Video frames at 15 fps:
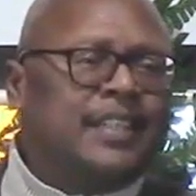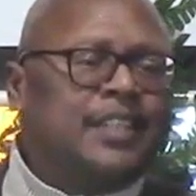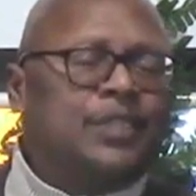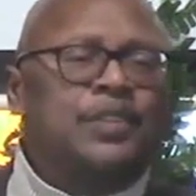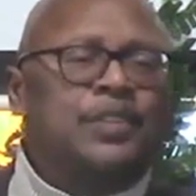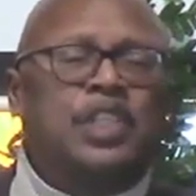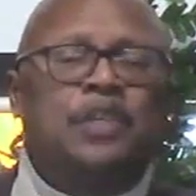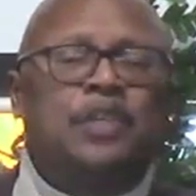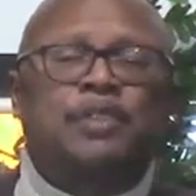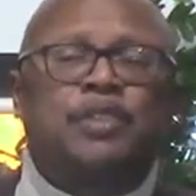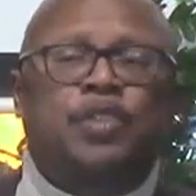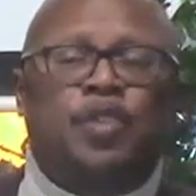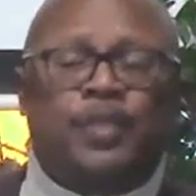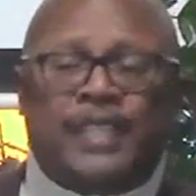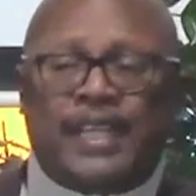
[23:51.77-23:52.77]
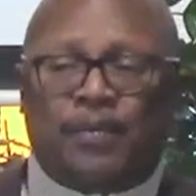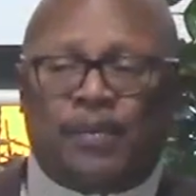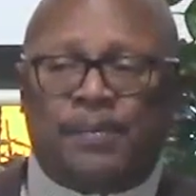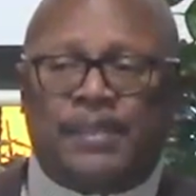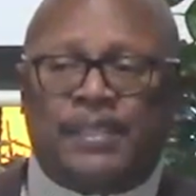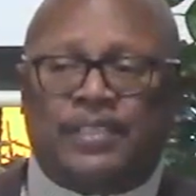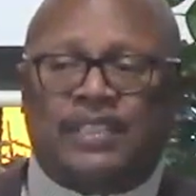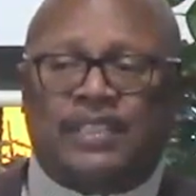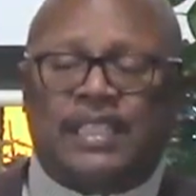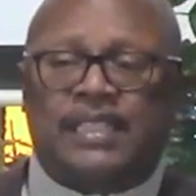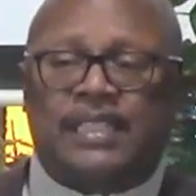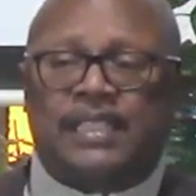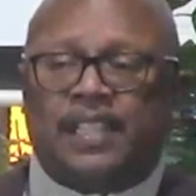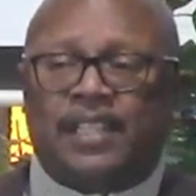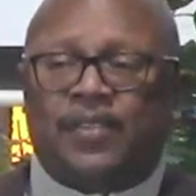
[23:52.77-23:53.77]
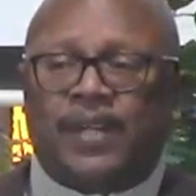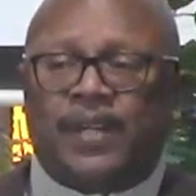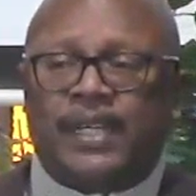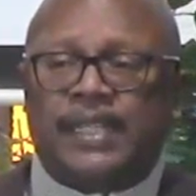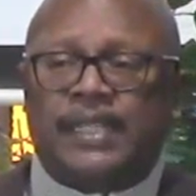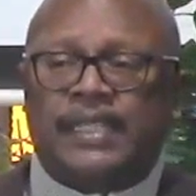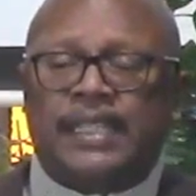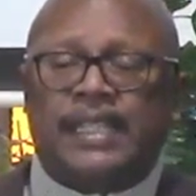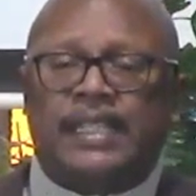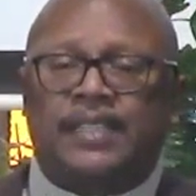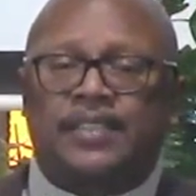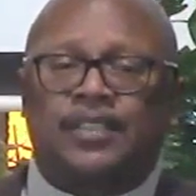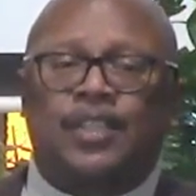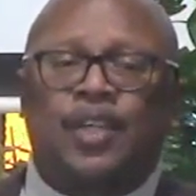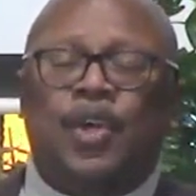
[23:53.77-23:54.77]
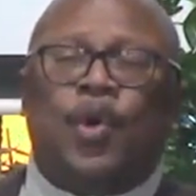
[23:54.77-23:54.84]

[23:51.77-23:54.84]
So tell them, so that would be a sin then, right? Yes.